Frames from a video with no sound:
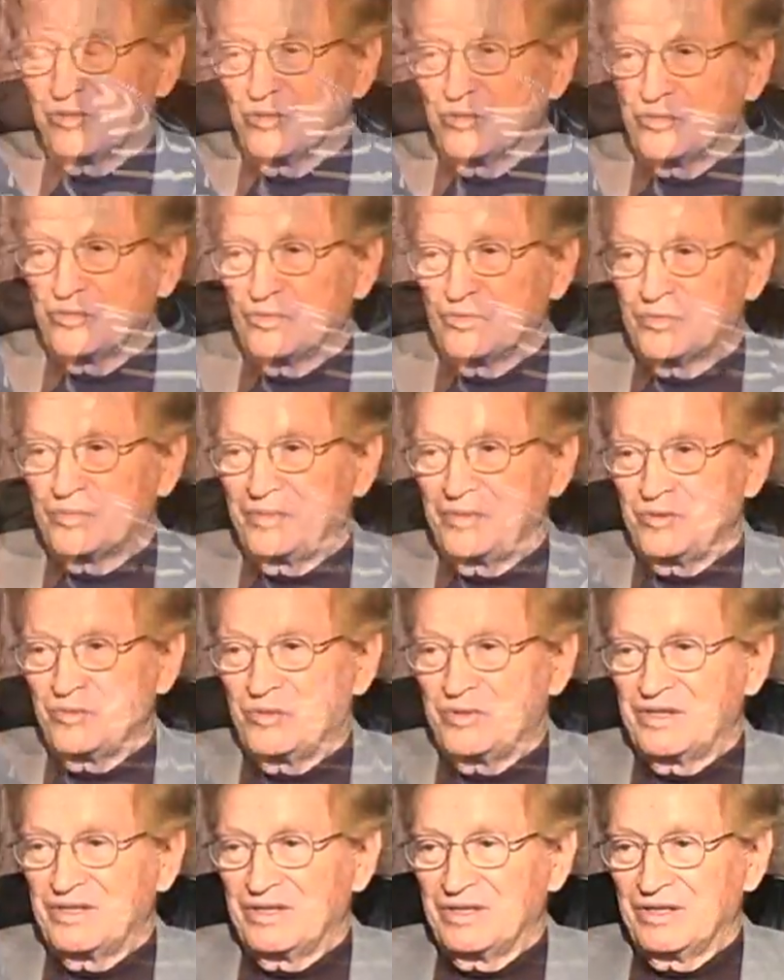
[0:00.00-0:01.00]
course, was Pee
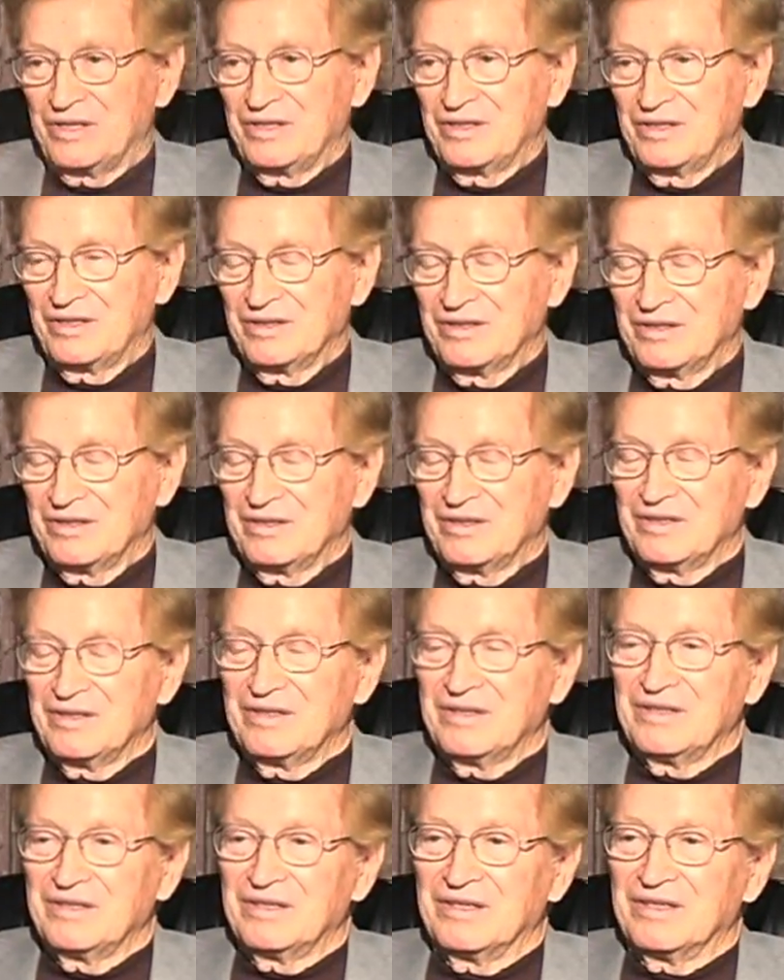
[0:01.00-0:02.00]
Wee King.
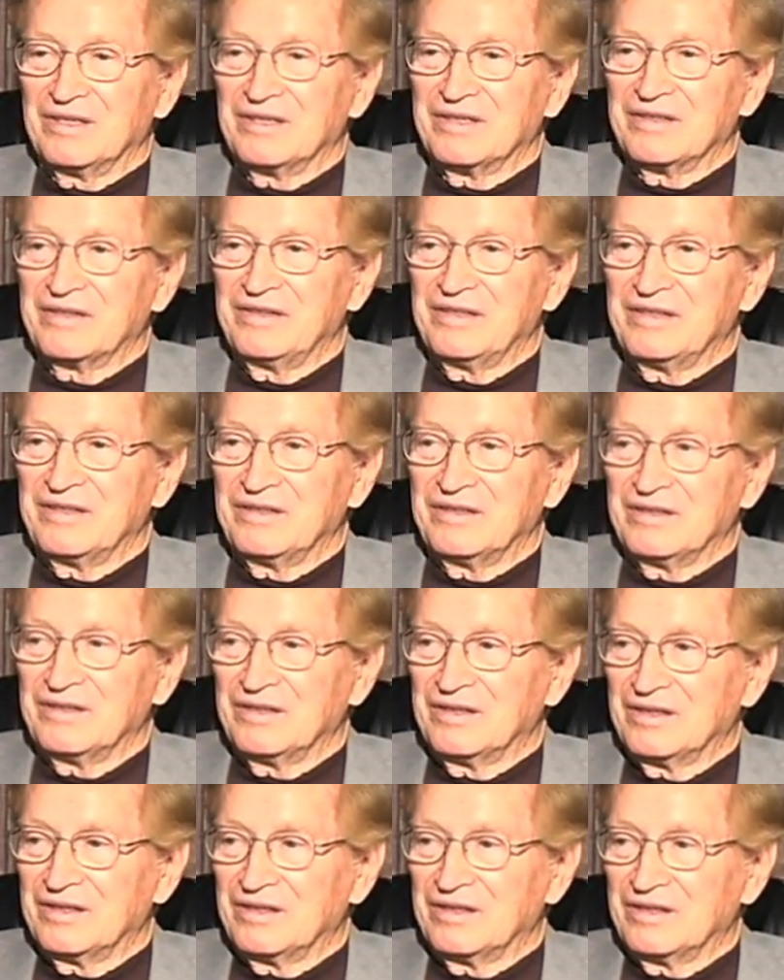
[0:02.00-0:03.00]
Then
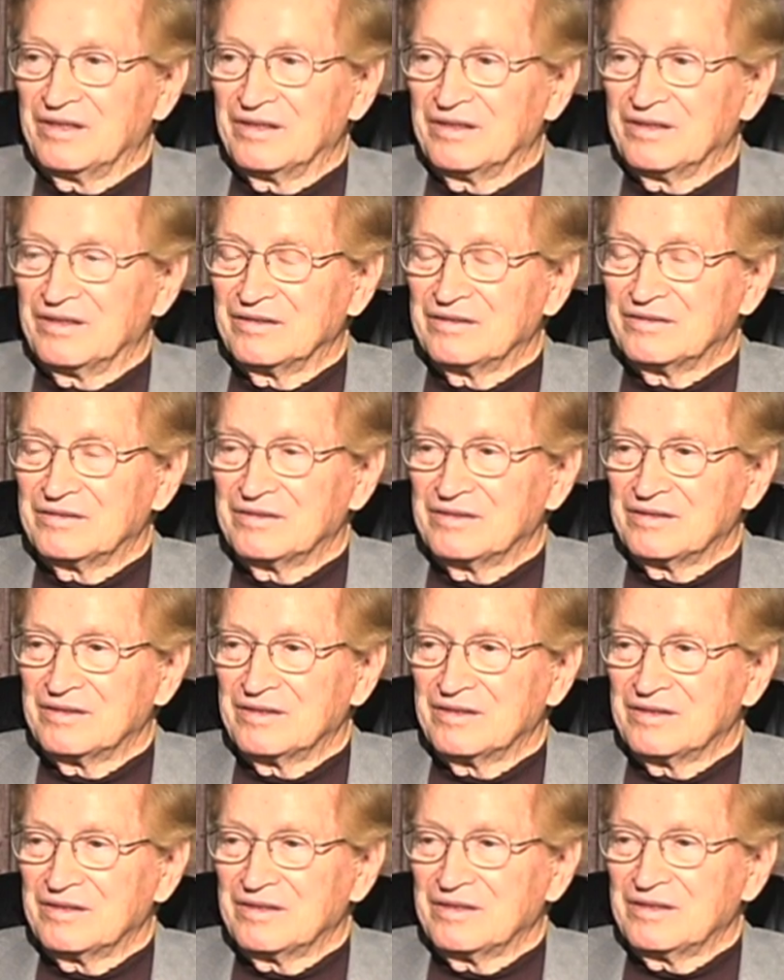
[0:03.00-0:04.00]
I
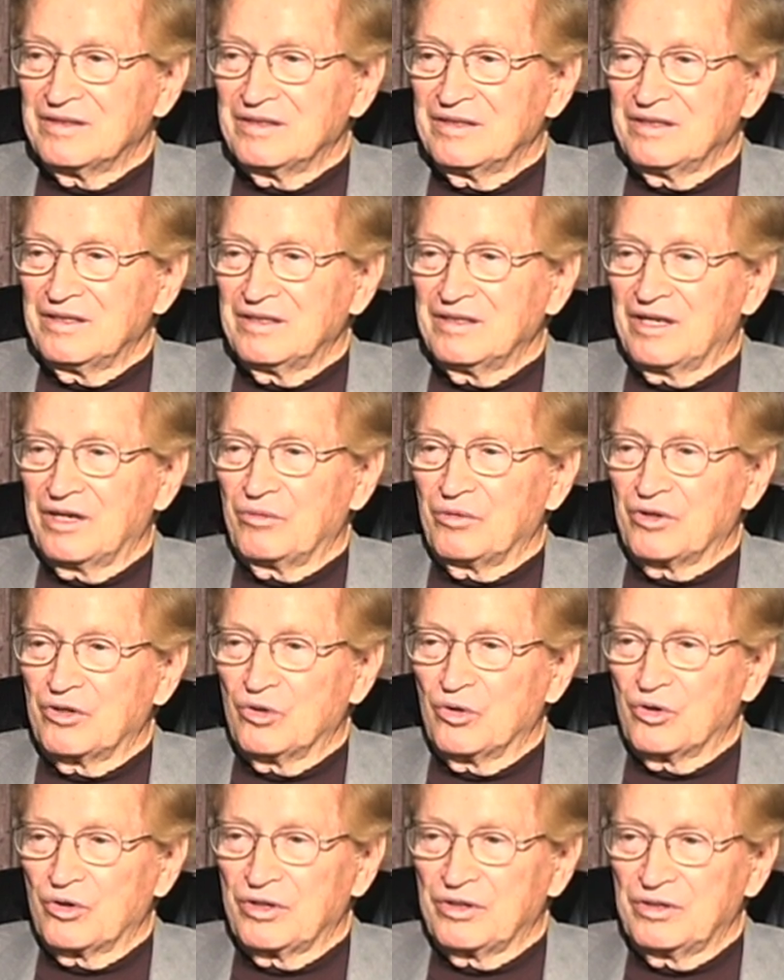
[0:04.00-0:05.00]

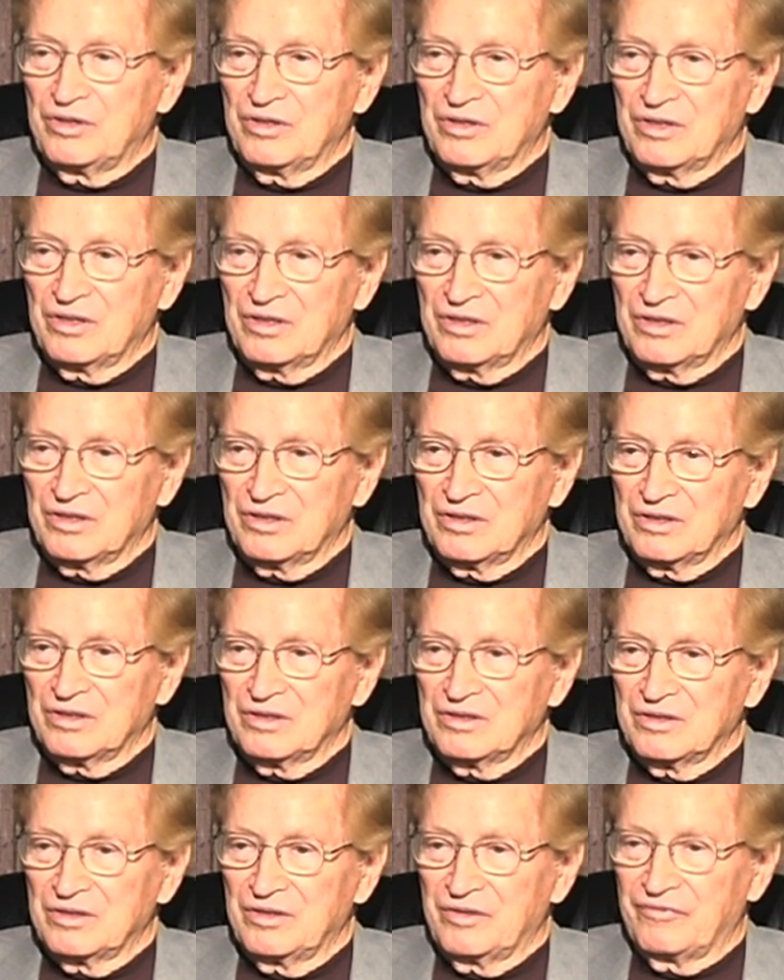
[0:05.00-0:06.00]
recorded
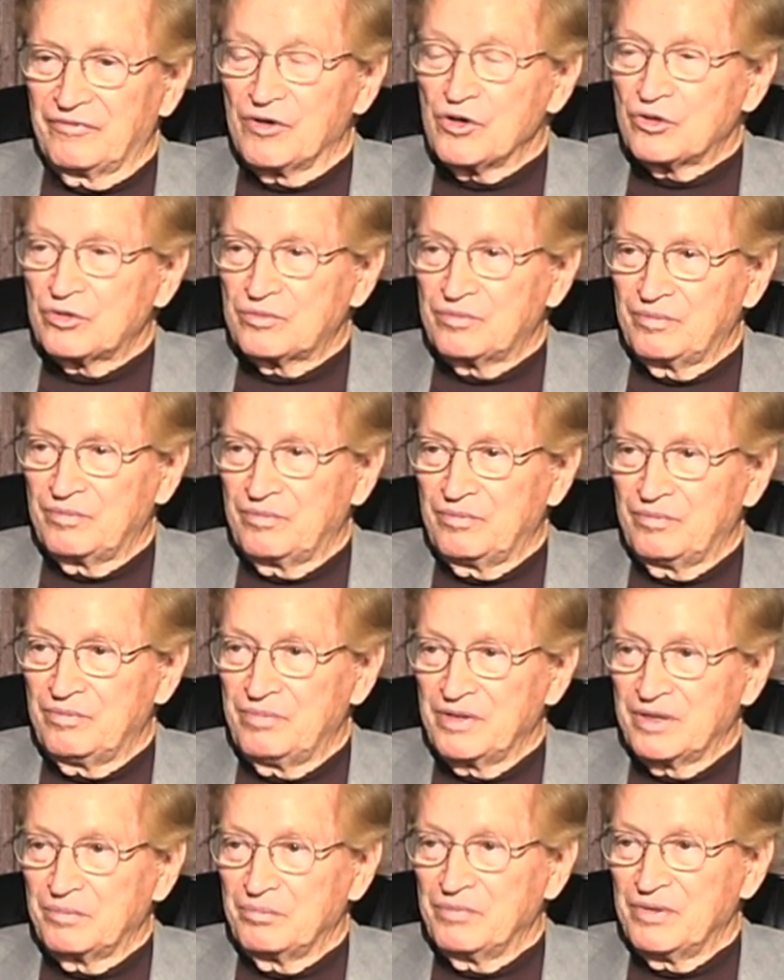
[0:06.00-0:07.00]
the first
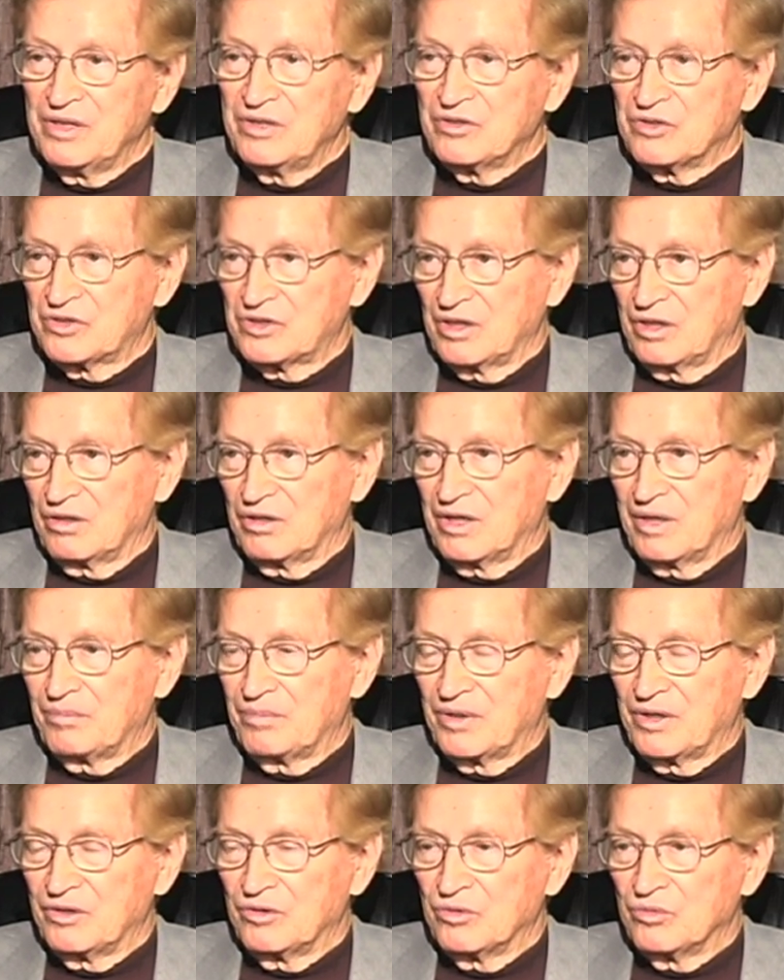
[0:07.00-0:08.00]
big million seller I
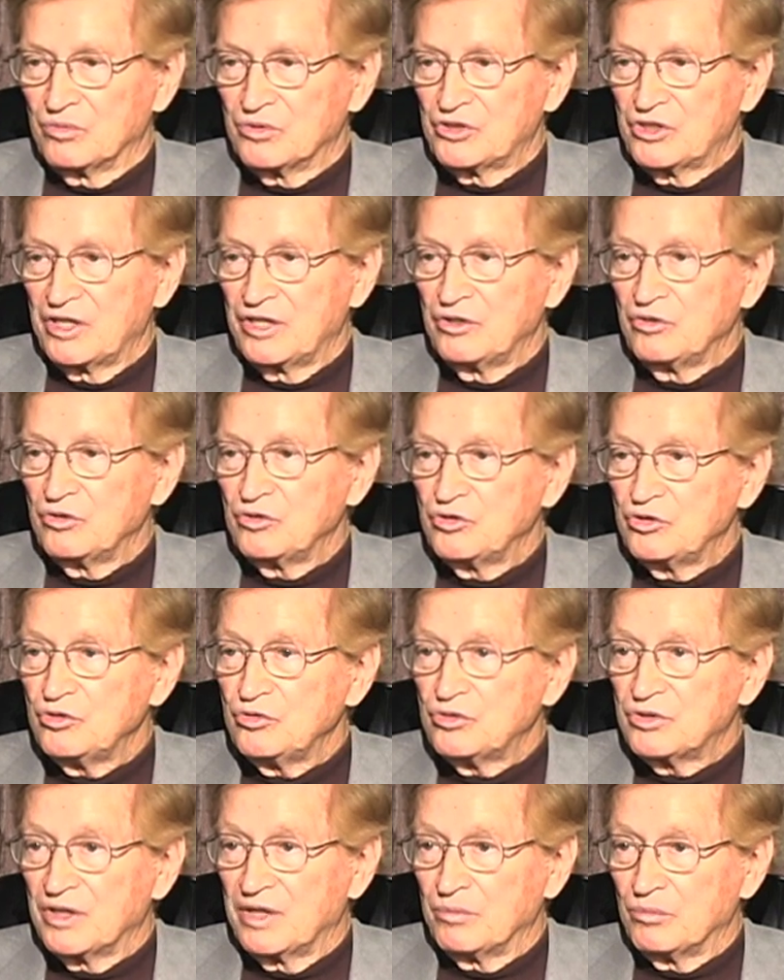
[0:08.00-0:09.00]
played on was Chattanooga
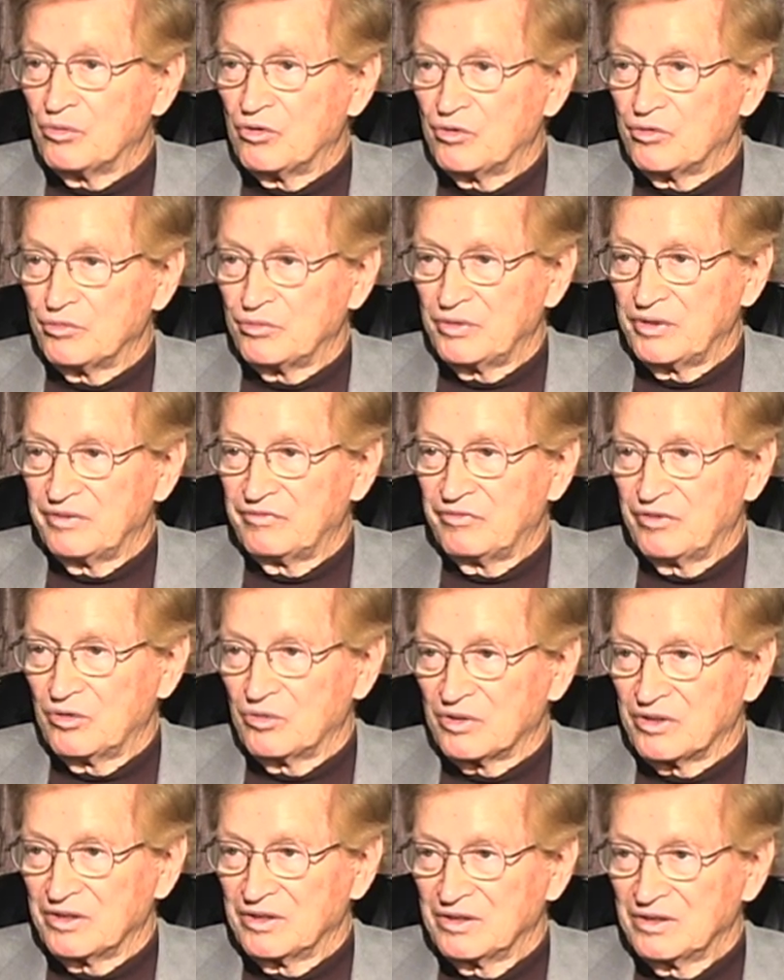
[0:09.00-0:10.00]
Shoeshine Boy with Red
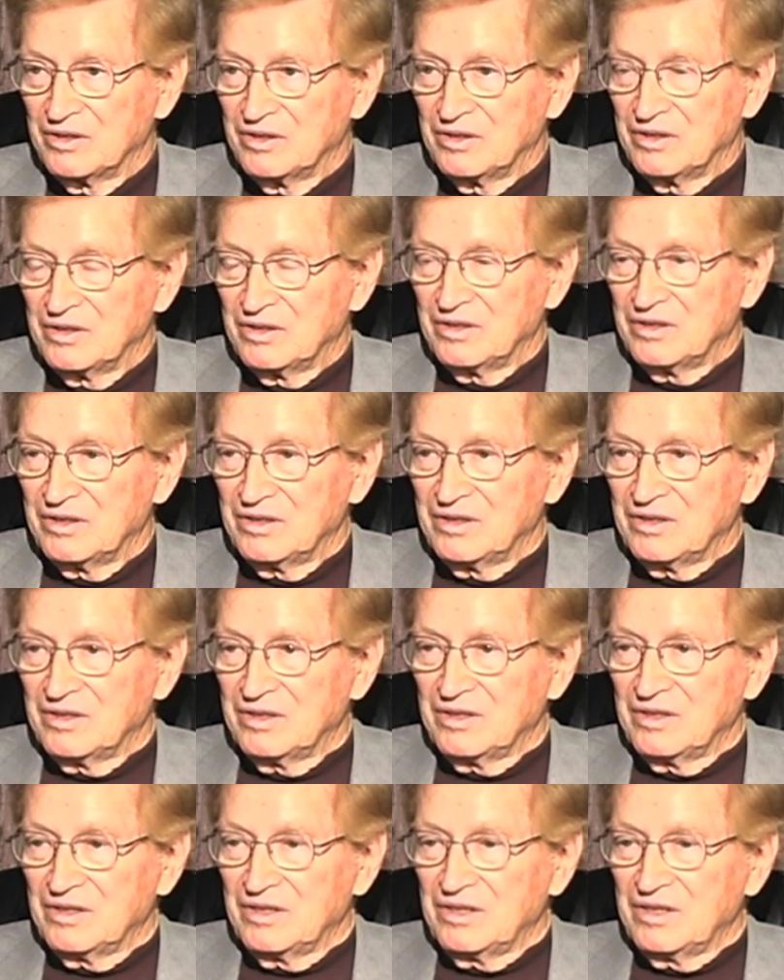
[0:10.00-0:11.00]
Foley.
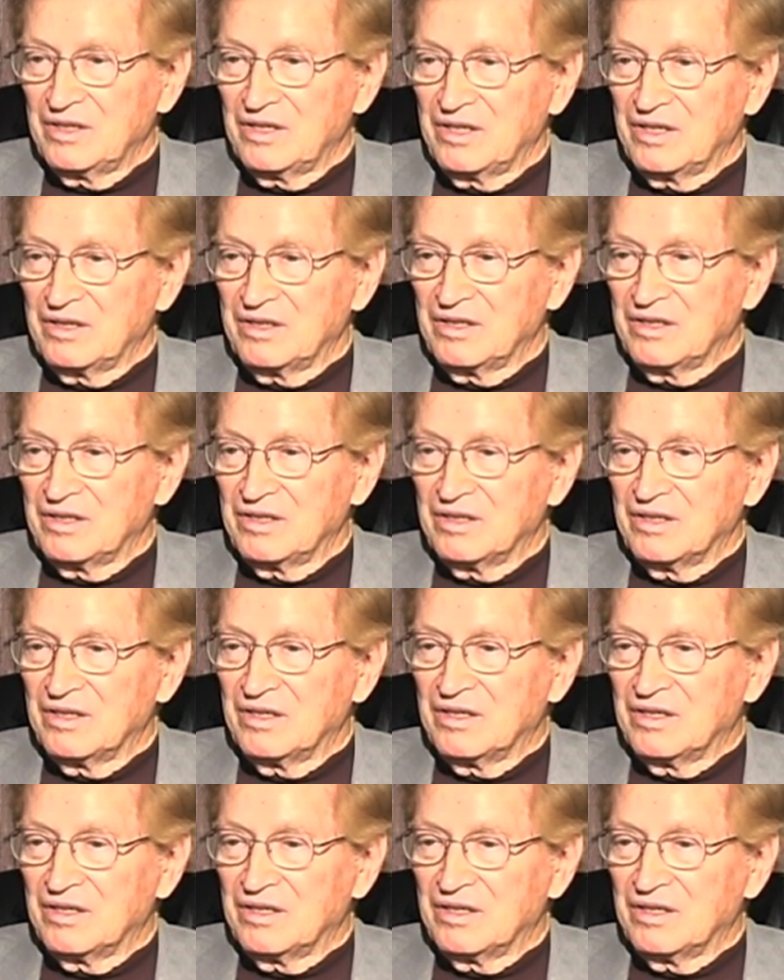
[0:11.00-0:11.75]
And then